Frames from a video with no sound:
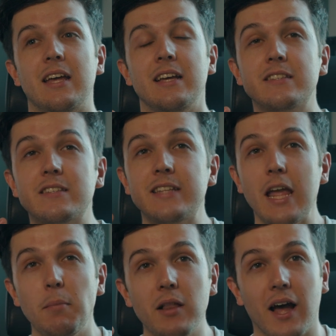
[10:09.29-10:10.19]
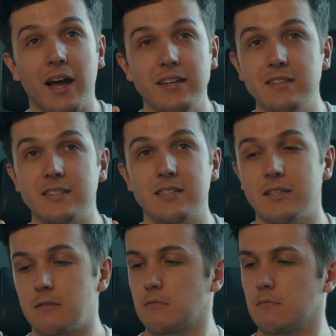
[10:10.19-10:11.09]
Is stabilized,
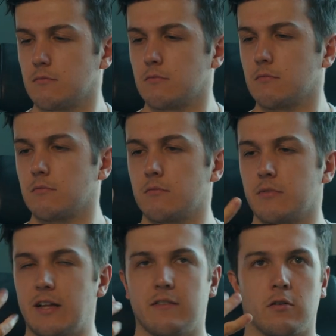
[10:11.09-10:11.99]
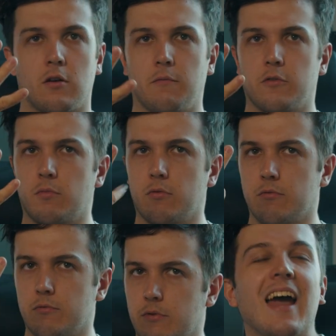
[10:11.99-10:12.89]
that's uncomfortable.
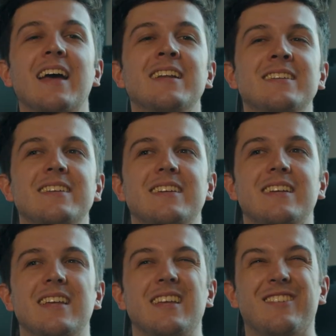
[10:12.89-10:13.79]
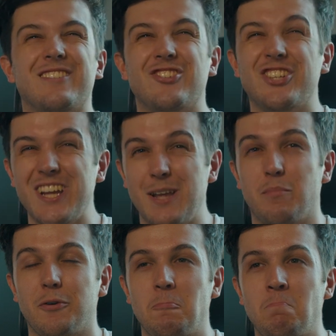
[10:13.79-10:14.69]
And is cheap.